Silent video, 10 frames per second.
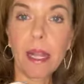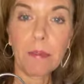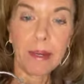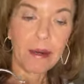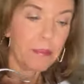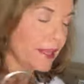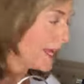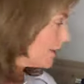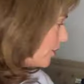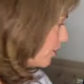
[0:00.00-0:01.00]
on a pair of
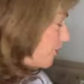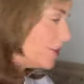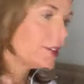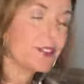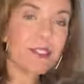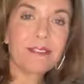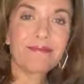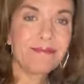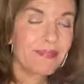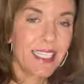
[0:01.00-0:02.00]
black loafers,
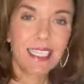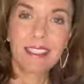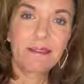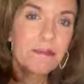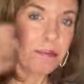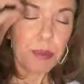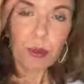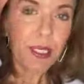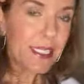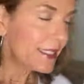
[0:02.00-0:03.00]

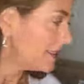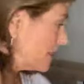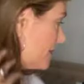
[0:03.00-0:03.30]
booties,